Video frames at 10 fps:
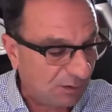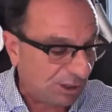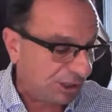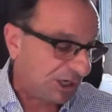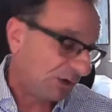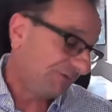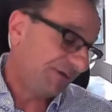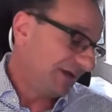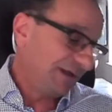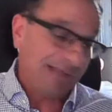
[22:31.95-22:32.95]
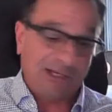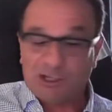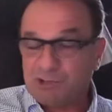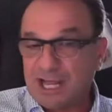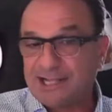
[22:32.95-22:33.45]
wanting to know if they could
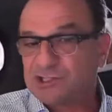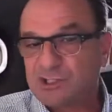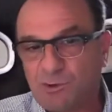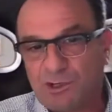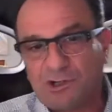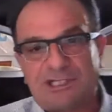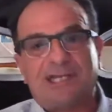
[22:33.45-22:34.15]
apply it somewhere else.